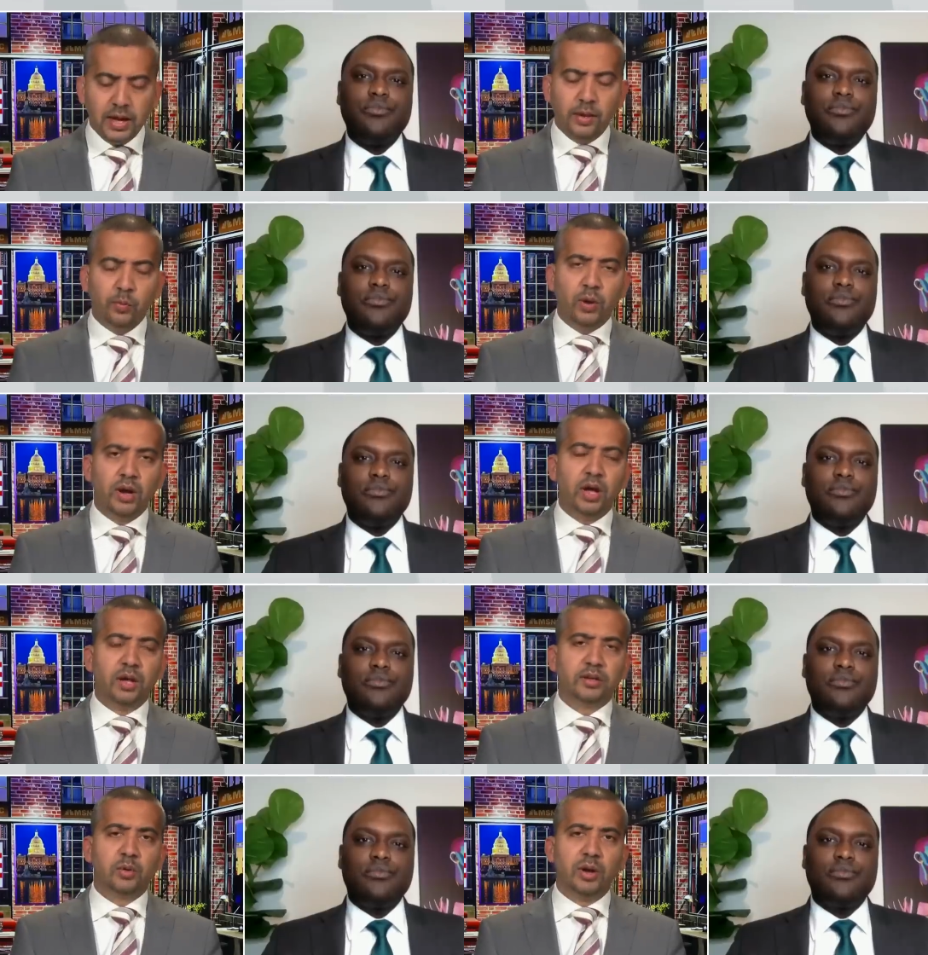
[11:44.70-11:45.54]
Speaker 1: And one
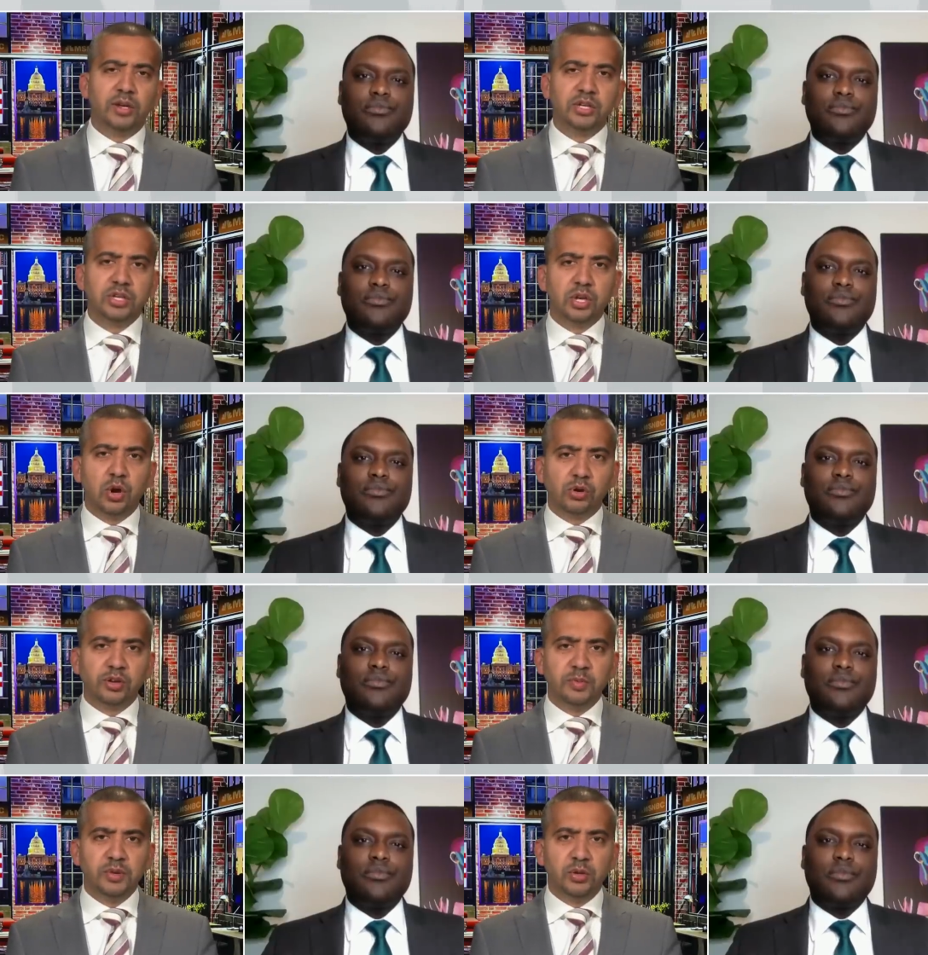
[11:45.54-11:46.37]
last question,
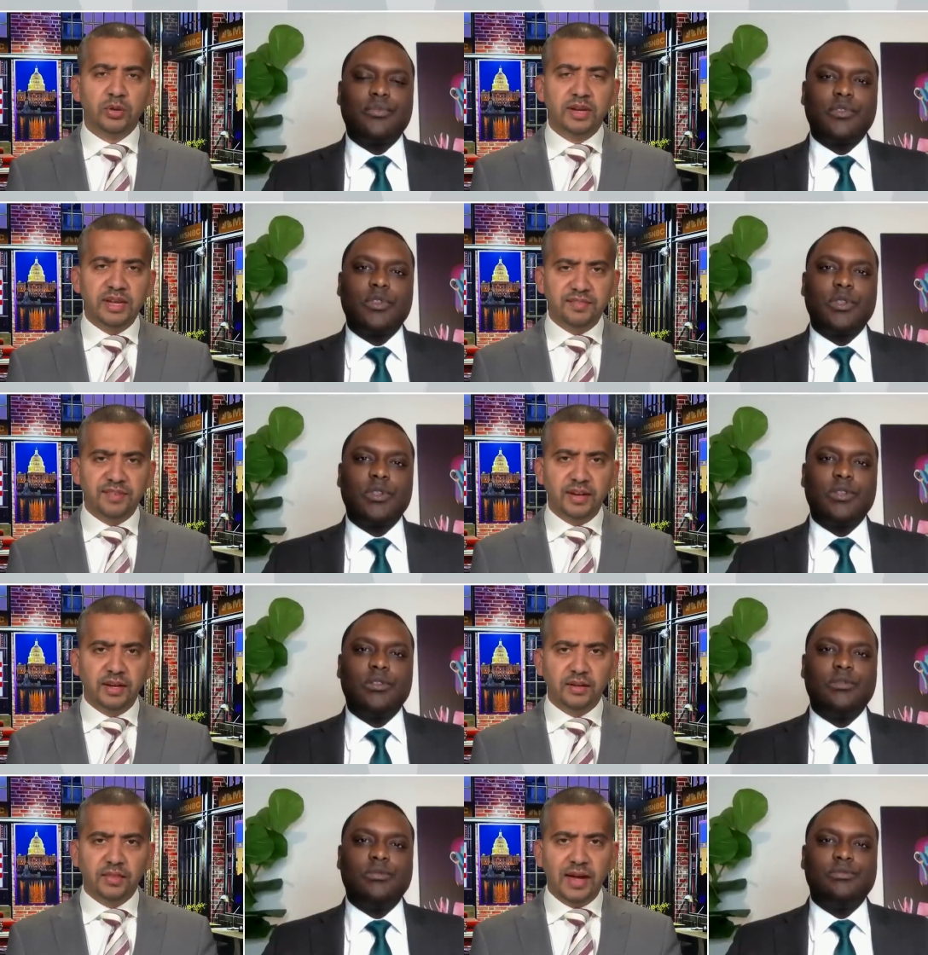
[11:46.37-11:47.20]
Congressman. You're
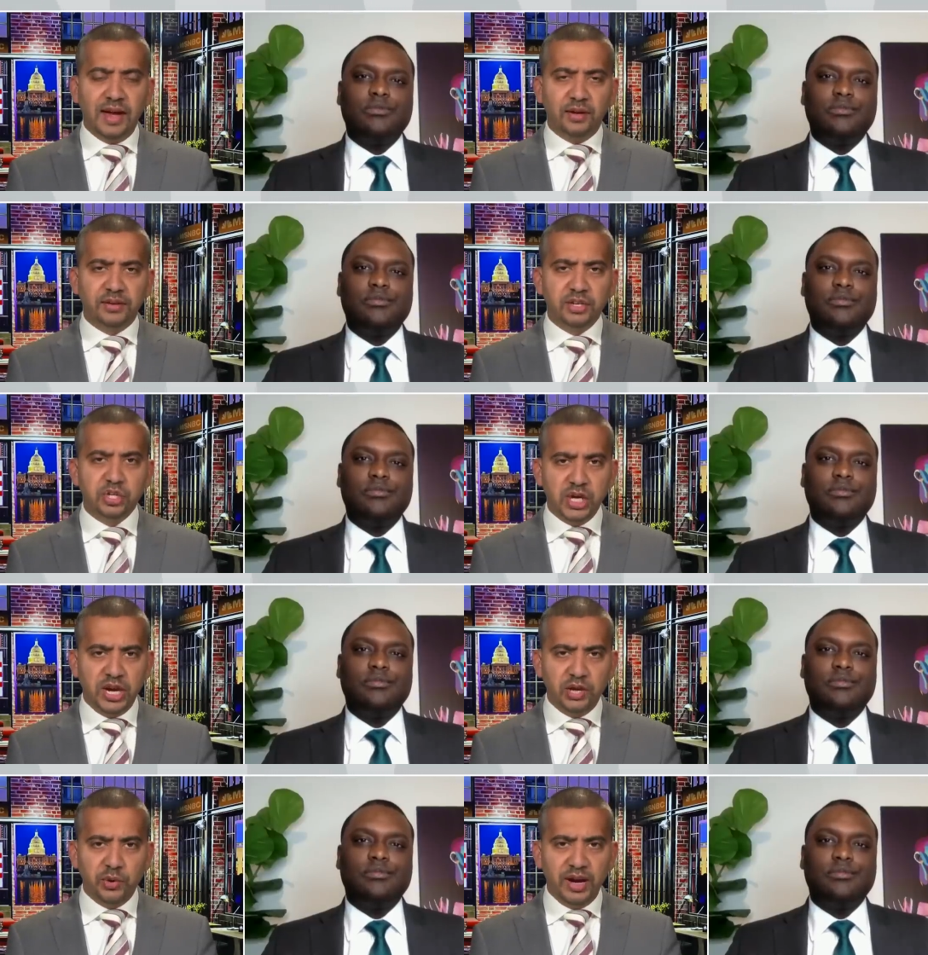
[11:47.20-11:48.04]
leaving the House in
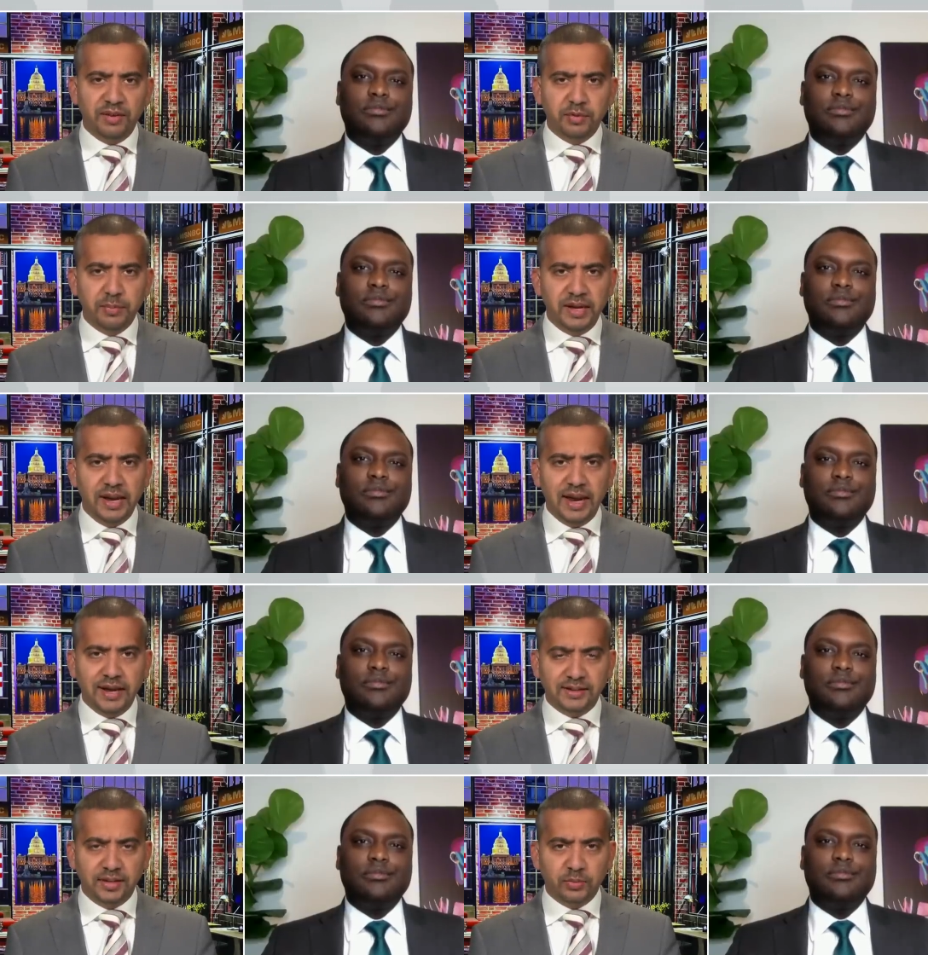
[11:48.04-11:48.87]
January, having been
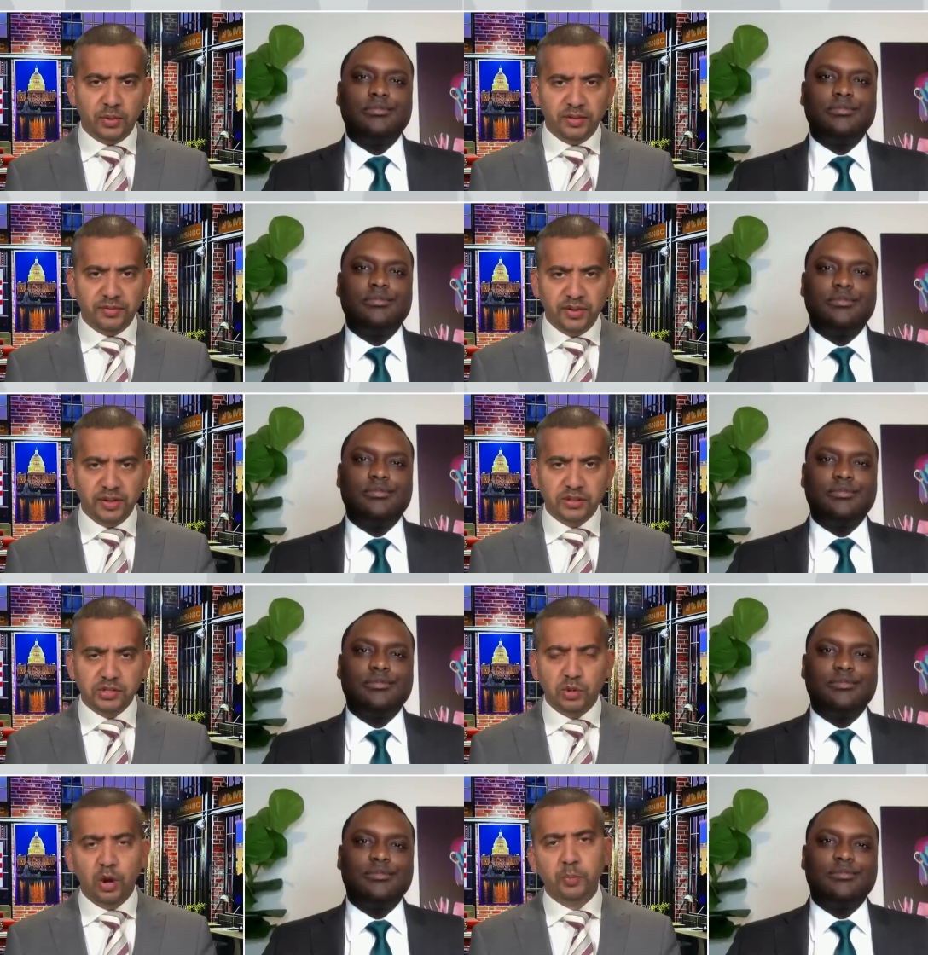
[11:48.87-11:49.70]
elected as one of the
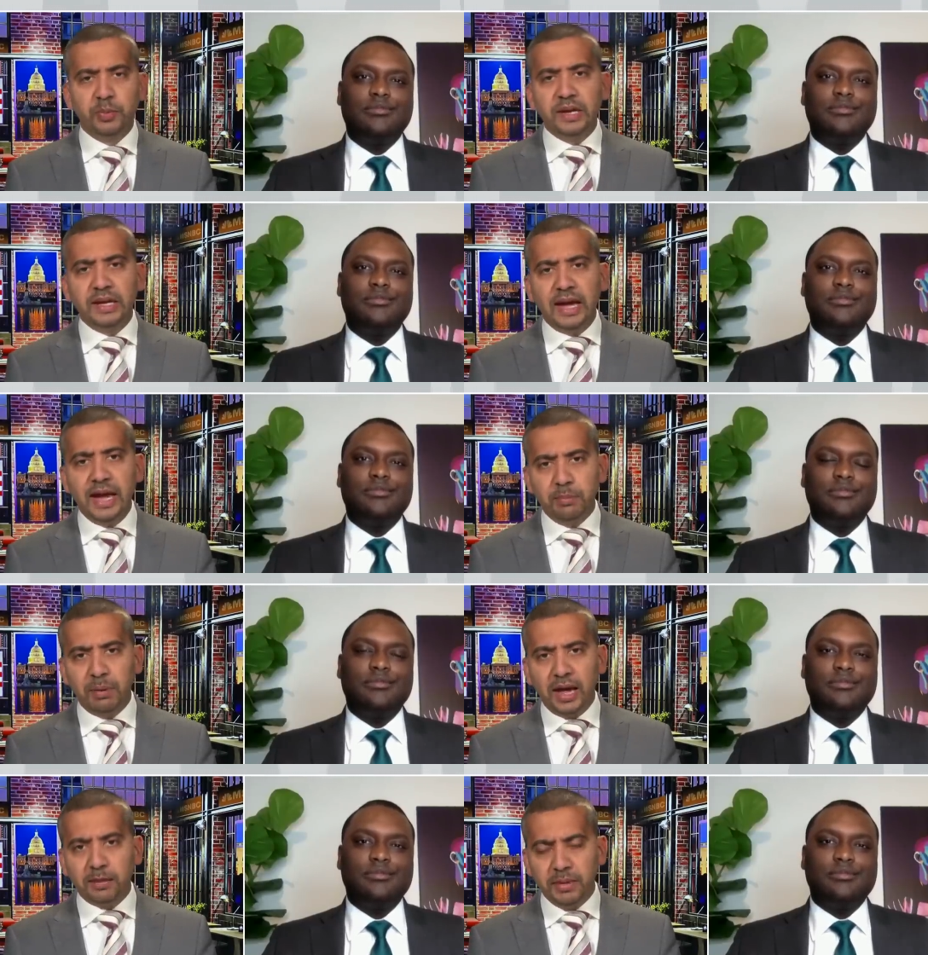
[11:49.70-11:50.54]
first two openly gay
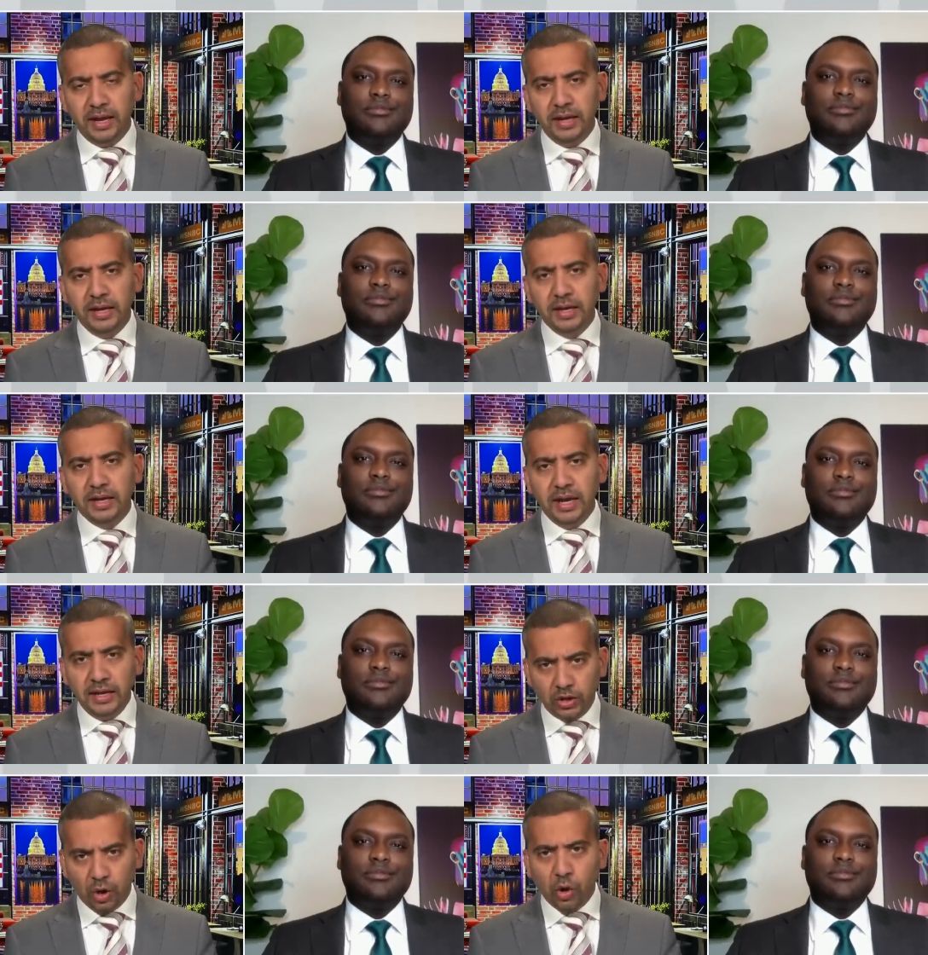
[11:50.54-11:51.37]
black men
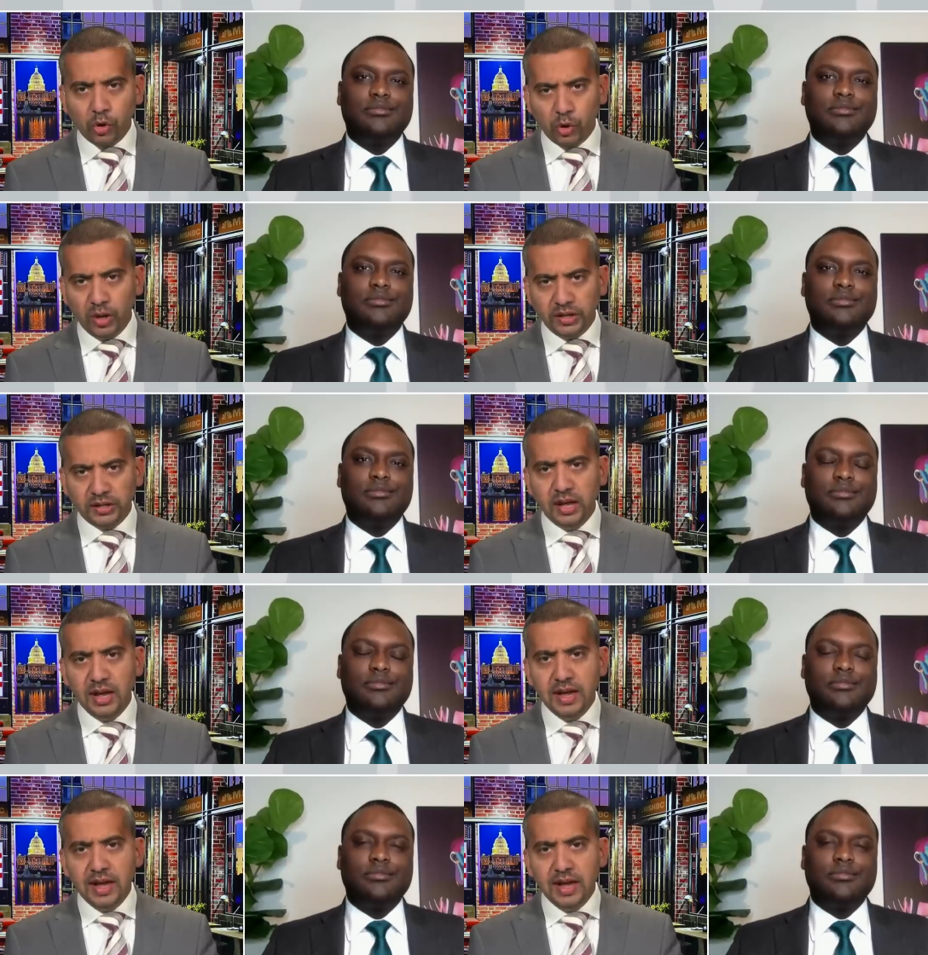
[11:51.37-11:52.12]
in Congress.